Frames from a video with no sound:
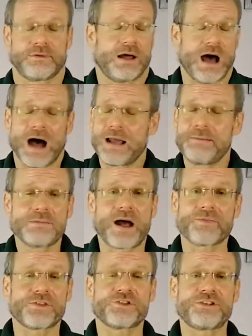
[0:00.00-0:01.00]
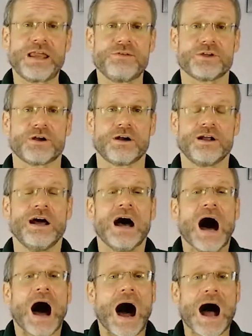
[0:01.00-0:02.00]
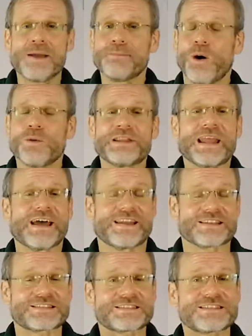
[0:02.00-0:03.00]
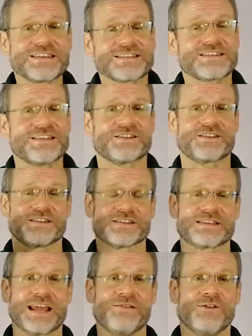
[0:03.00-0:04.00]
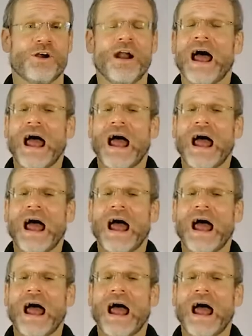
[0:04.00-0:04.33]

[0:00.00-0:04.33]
I'm not the Savior. I'm only an assistant to the Savior,